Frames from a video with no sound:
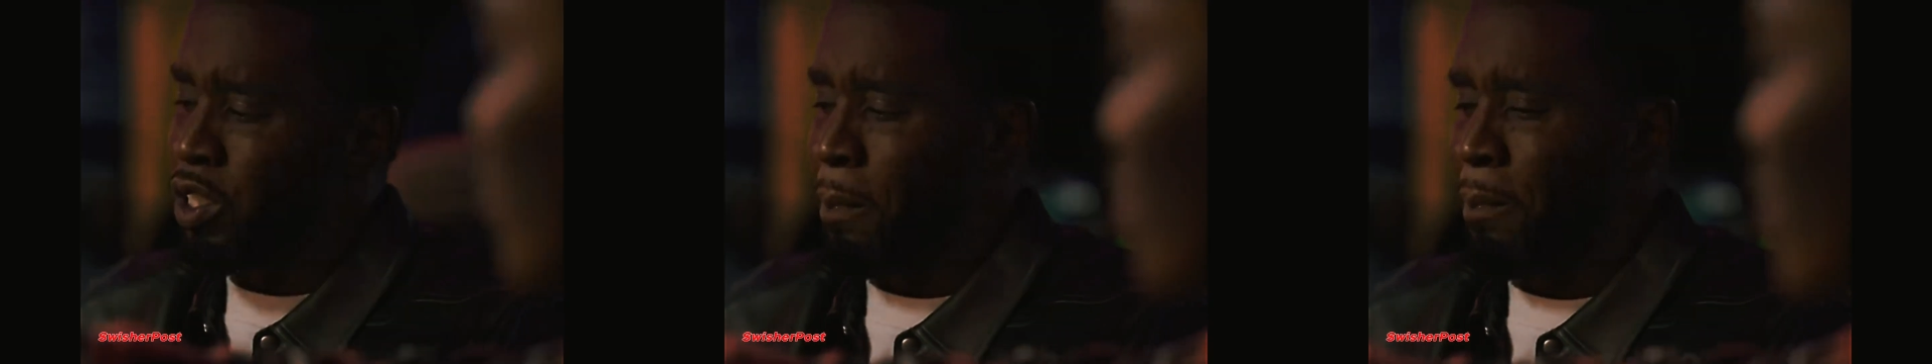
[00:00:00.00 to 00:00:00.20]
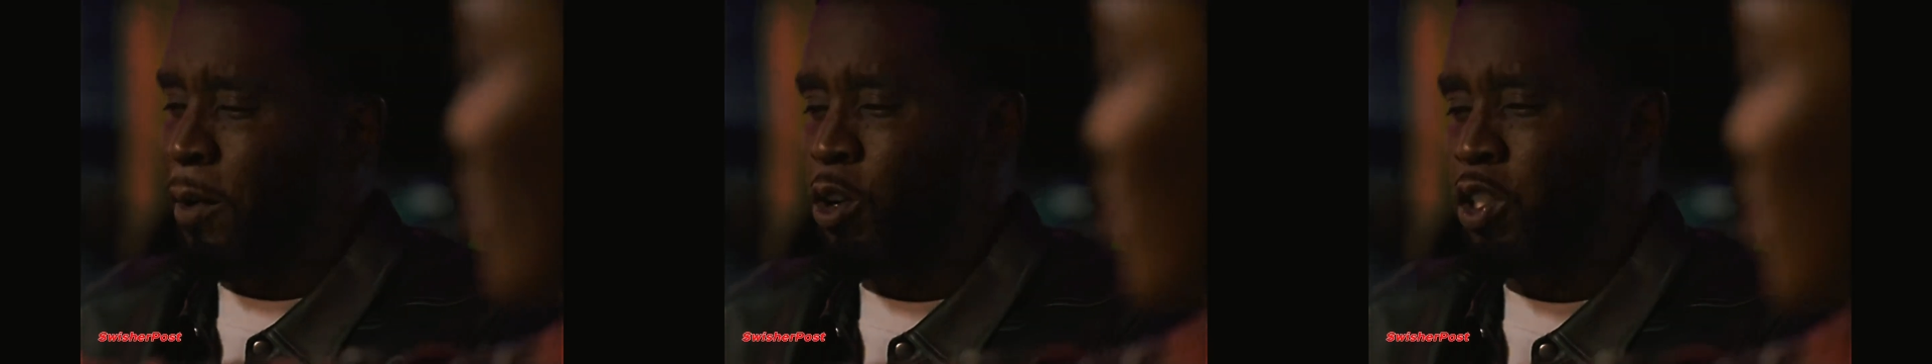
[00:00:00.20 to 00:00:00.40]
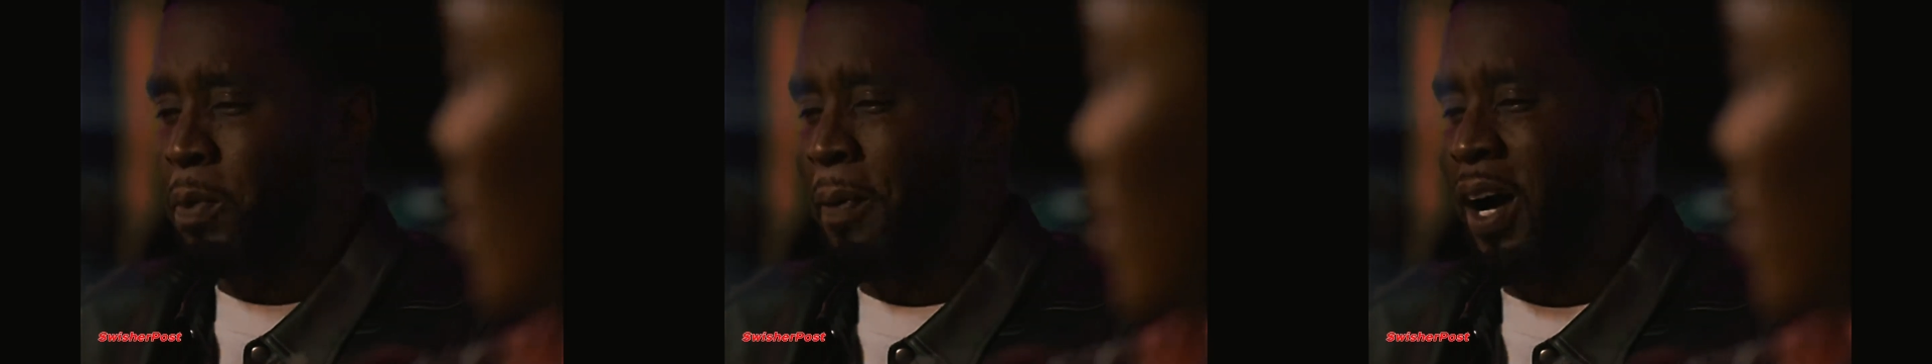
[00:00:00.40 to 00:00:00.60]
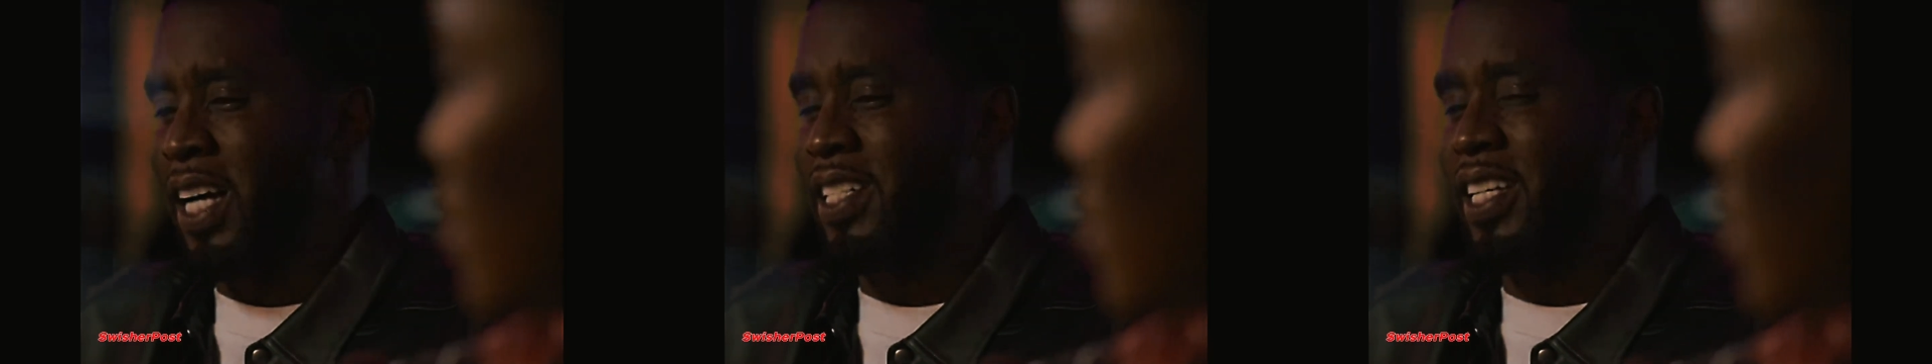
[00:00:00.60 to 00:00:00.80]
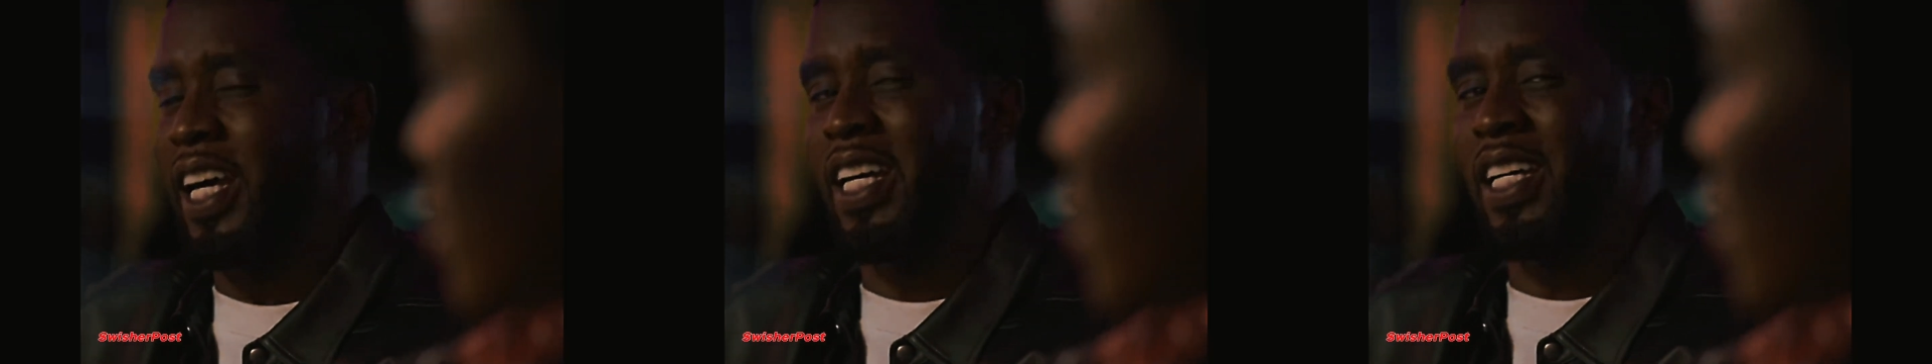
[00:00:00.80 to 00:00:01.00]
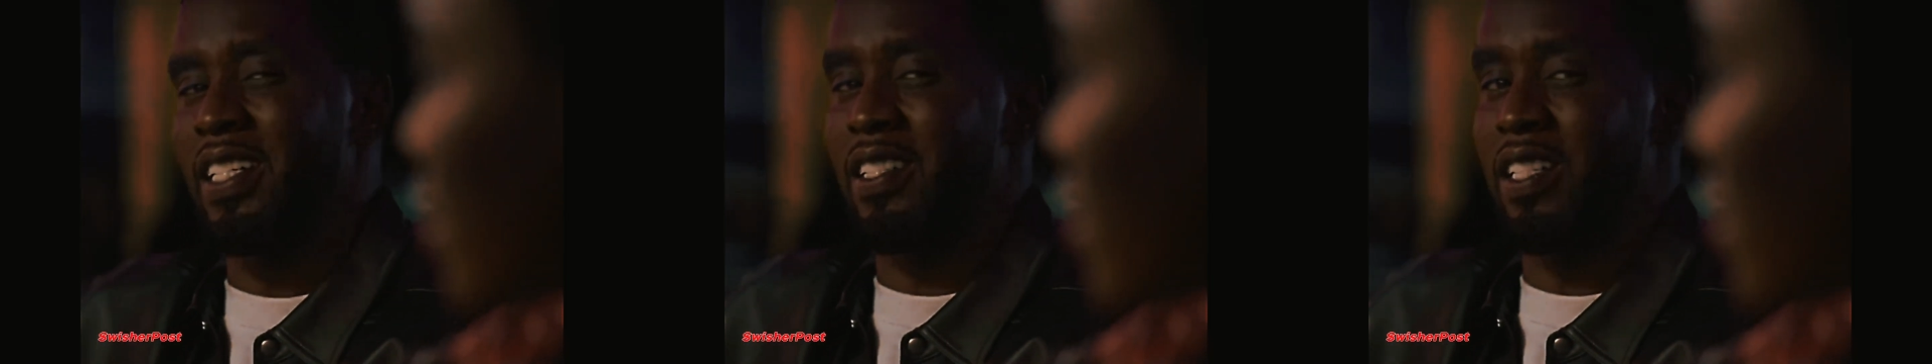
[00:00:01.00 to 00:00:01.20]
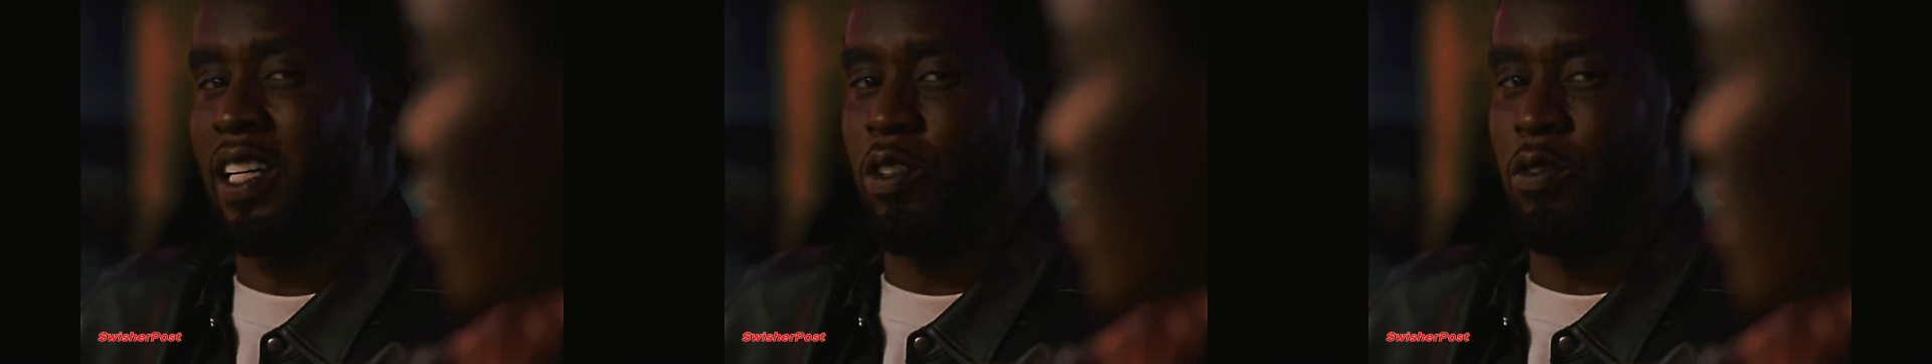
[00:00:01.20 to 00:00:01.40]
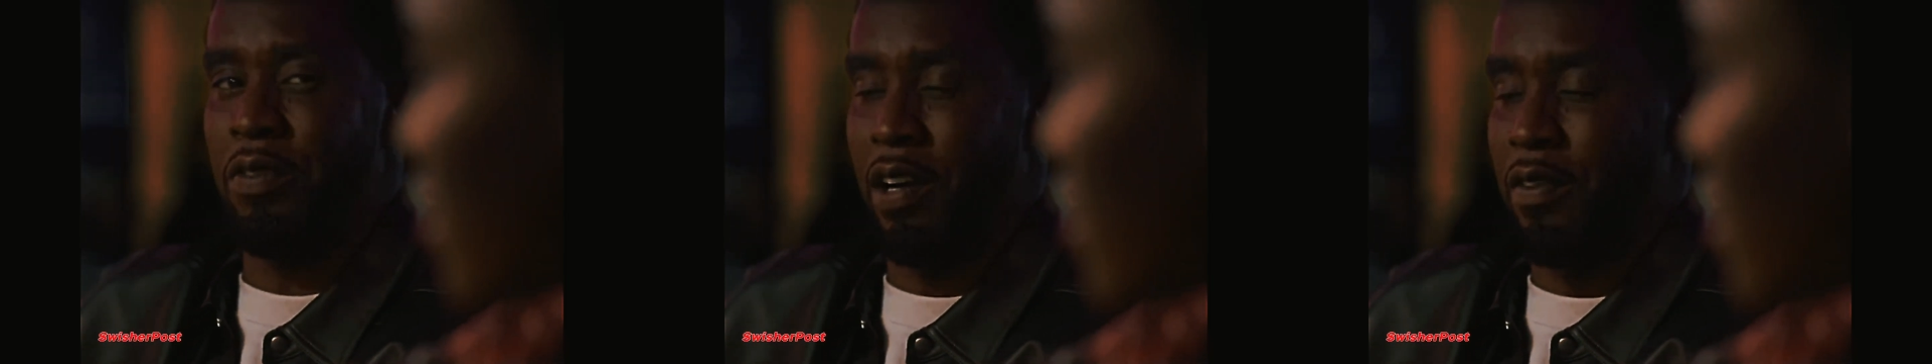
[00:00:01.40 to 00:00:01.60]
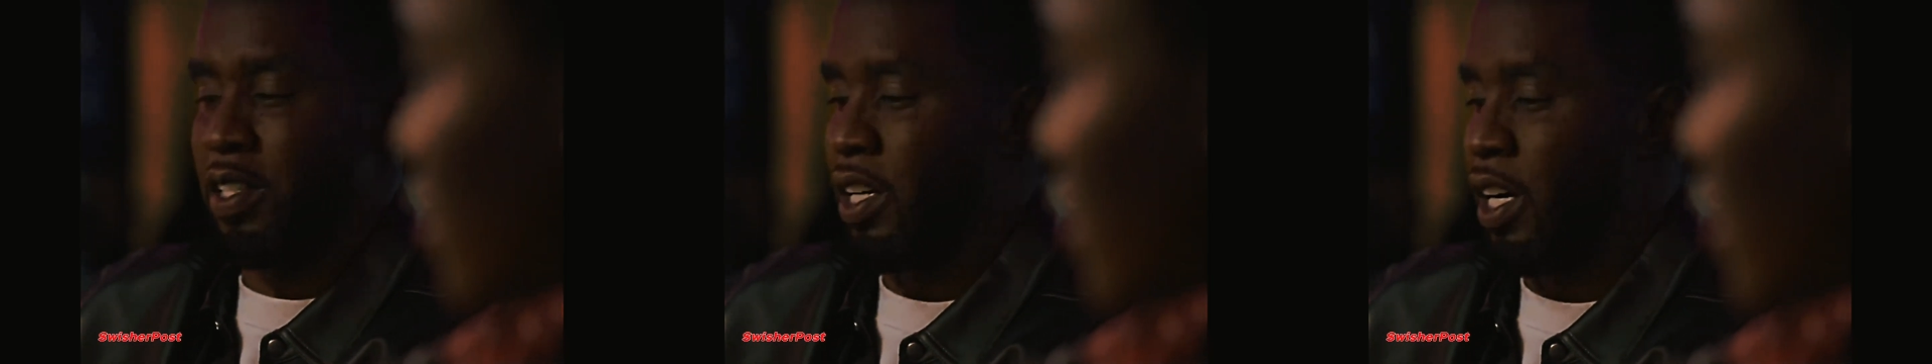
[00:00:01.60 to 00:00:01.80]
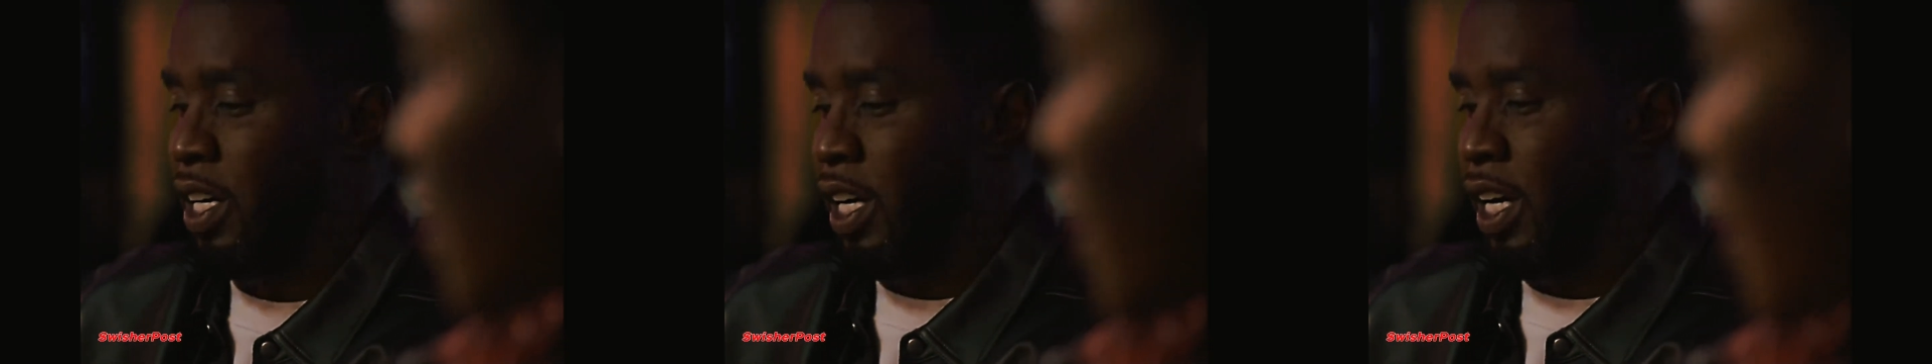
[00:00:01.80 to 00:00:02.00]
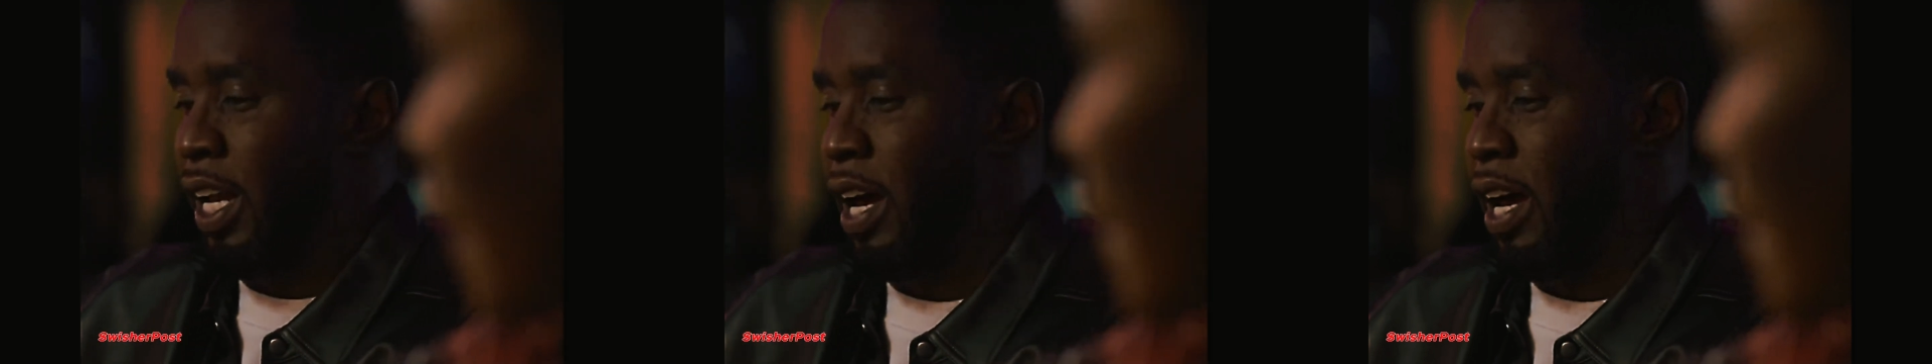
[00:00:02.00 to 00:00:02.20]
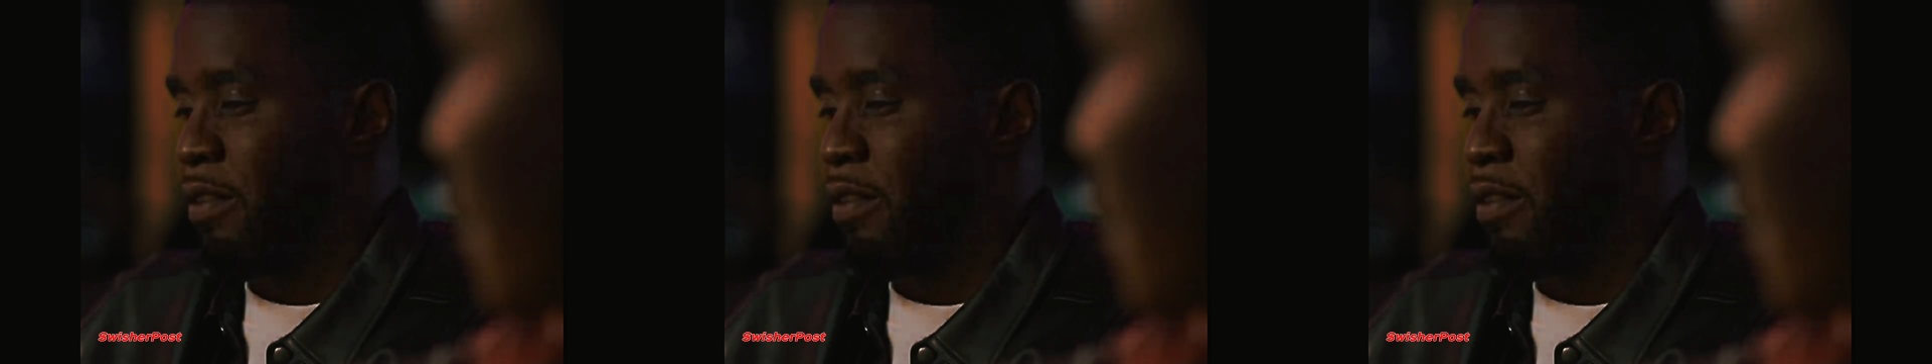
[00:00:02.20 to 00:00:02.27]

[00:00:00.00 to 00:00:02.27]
She recalled him warning in front of multiple